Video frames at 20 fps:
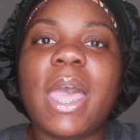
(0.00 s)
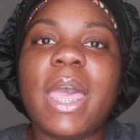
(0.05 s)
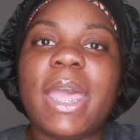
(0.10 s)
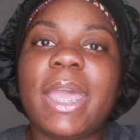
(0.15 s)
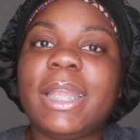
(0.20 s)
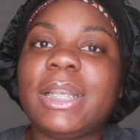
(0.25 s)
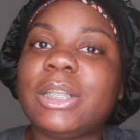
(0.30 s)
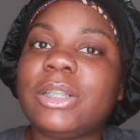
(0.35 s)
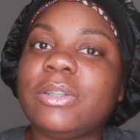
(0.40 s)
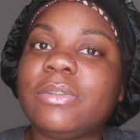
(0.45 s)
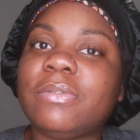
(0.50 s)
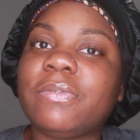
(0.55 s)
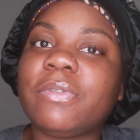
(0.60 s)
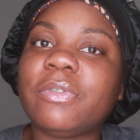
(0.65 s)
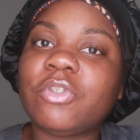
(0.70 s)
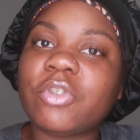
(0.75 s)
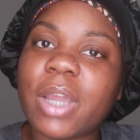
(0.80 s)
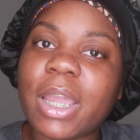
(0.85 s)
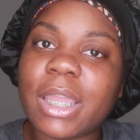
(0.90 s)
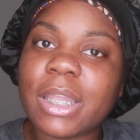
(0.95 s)
and
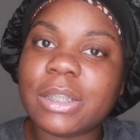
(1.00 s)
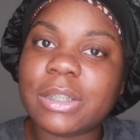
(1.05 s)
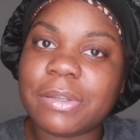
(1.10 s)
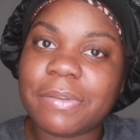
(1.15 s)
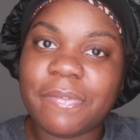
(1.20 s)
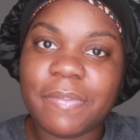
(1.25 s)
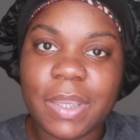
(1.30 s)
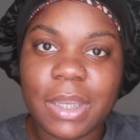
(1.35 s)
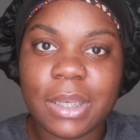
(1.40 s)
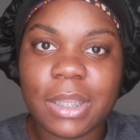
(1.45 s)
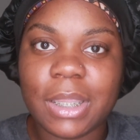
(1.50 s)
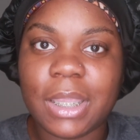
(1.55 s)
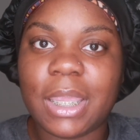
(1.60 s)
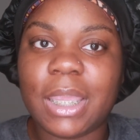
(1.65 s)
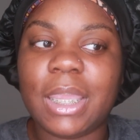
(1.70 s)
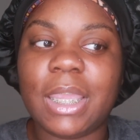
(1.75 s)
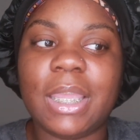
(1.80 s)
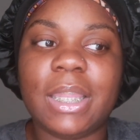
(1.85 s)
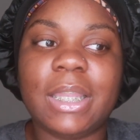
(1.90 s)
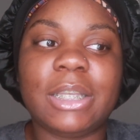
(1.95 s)
trying to feed a
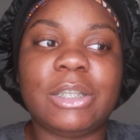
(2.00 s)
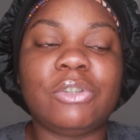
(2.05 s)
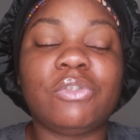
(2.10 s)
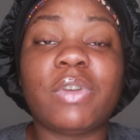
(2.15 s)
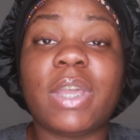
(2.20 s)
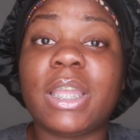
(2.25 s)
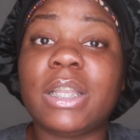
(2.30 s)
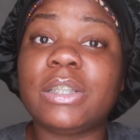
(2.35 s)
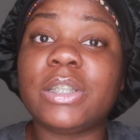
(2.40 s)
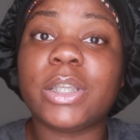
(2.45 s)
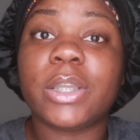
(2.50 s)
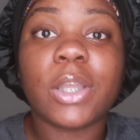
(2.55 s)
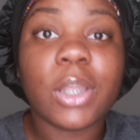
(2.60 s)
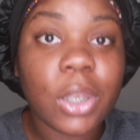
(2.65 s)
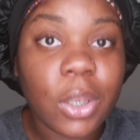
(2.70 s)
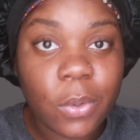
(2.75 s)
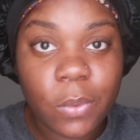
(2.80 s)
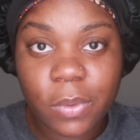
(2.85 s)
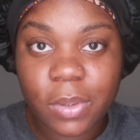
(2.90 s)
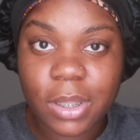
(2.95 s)
kid and trying to
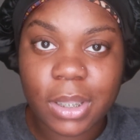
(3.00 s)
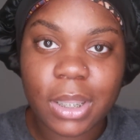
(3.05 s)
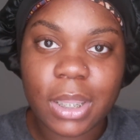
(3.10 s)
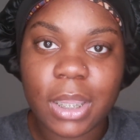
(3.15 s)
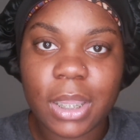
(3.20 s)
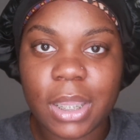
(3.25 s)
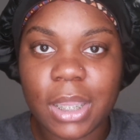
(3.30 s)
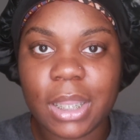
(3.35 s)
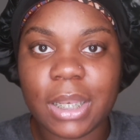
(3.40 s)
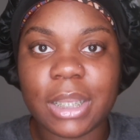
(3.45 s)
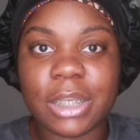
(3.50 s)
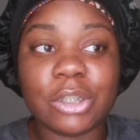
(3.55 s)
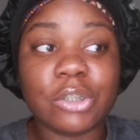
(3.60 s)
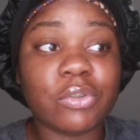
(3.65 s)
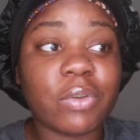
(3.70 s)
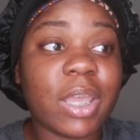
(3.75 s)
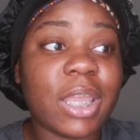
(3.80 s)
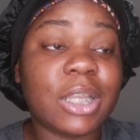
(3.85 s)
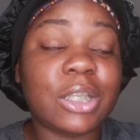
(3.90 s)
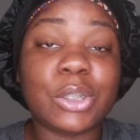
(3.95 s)
clothe a kid and
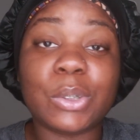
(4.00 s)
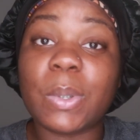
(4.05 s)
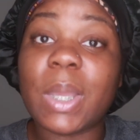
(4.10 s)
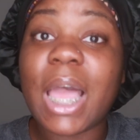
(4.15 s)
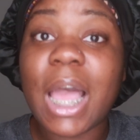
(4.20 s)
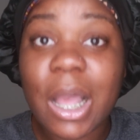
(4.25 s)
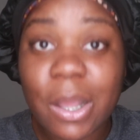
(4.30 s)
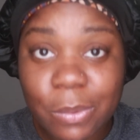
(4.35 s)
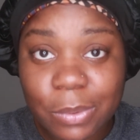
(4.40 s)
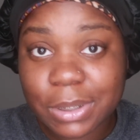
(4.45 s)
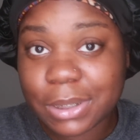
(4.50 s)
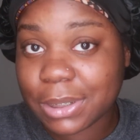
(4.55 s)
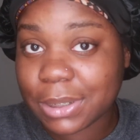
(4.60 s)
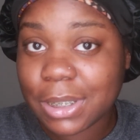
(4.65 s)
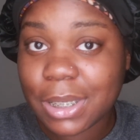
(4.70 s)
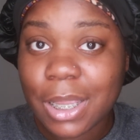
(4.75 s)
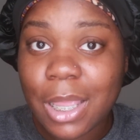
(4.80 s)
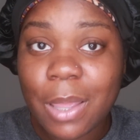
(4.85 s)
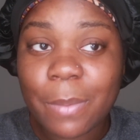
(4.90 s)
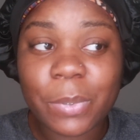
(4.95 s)
trying to house
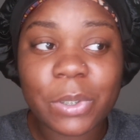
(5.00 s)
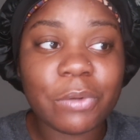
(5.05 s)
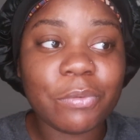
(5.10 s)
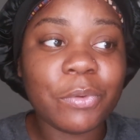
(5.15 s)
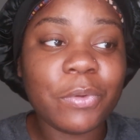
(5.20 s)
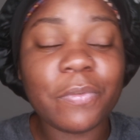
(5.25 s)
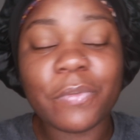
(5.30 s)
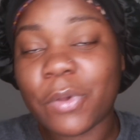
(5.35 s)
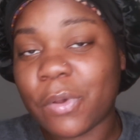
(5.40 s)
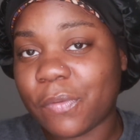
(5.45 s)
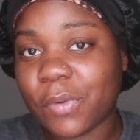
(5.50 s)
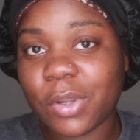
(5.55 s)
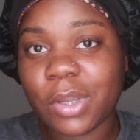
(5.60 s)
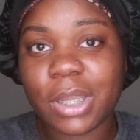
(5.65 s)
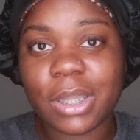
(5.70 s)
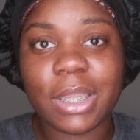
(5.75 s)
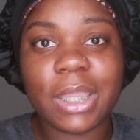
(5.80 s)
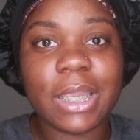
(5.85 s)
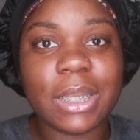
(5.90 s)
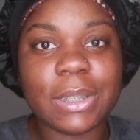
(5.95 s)
put a roof over
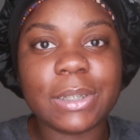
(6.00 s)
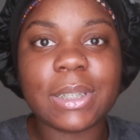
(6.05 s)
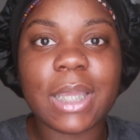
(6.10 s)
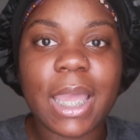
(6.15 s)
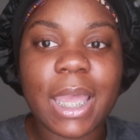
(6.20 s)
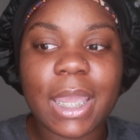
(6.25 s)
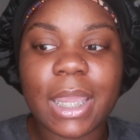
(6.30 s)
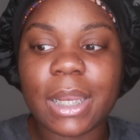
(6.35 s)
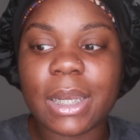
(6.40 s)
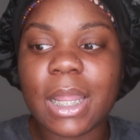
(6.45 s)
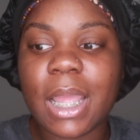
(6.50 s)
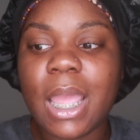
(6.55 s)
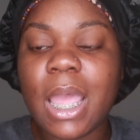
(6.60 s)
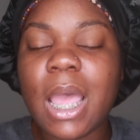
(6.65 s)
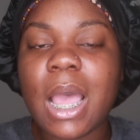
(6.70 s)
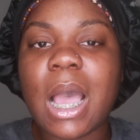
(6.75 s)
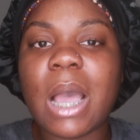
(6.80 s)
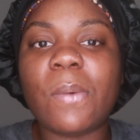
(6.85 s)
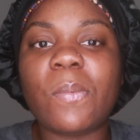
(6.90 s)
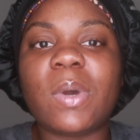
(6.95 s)
a kid's head
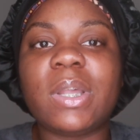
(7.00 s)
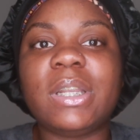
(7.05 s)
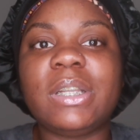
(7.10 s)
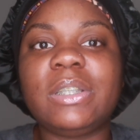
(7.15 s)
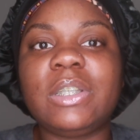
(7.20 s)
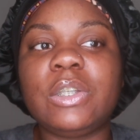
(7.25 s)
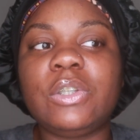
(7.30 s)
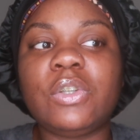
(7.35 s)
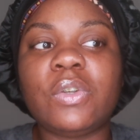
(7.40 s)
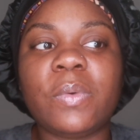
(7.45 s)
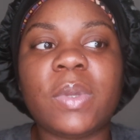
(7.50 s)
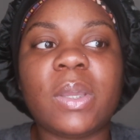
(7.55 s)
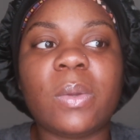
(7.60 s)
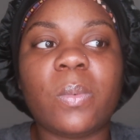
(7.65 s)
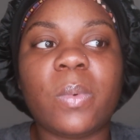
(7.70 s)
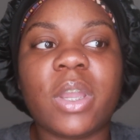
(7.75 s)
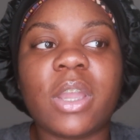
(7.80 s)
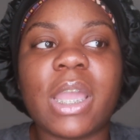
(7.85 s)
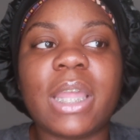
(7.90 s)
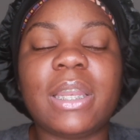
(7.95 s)
i wanted to do
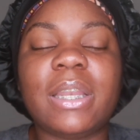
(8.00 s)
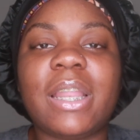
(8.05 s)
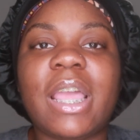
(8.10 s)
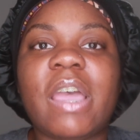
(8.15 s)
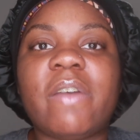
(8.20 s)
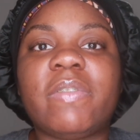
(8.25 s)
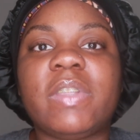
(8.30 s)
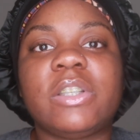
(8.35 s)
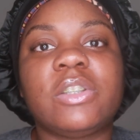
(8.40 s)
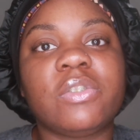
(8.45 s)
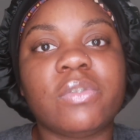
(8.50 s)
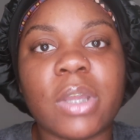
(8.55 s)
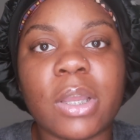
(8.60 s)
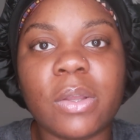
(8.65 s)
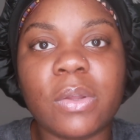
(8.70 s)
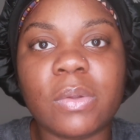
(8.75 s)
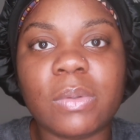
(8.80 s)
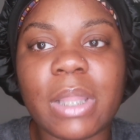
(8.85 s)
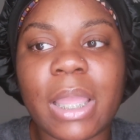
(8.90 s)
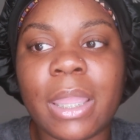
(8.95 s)
it where i didn't have to
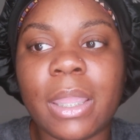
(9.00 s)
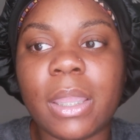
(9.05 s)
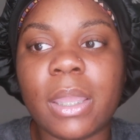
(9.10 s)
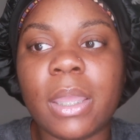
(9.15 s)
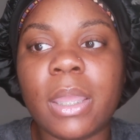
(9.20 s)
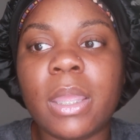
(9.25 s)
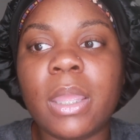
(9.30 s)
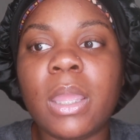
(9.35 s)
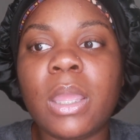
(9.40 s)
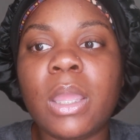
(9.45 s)
struggle like